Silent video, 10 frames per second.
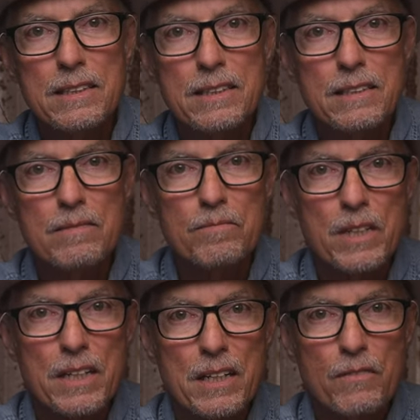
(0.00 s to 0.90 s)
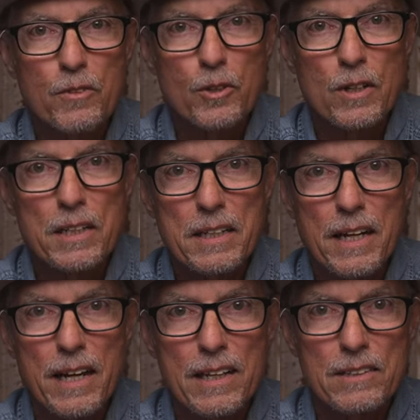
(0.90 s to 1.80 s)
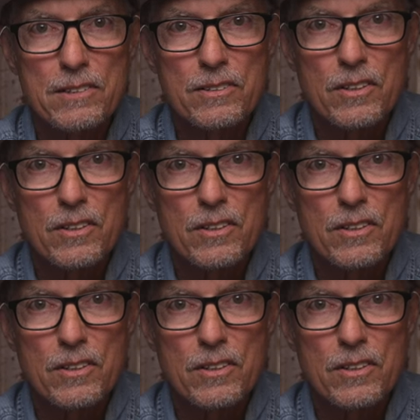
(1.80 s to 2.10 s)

and if your lake has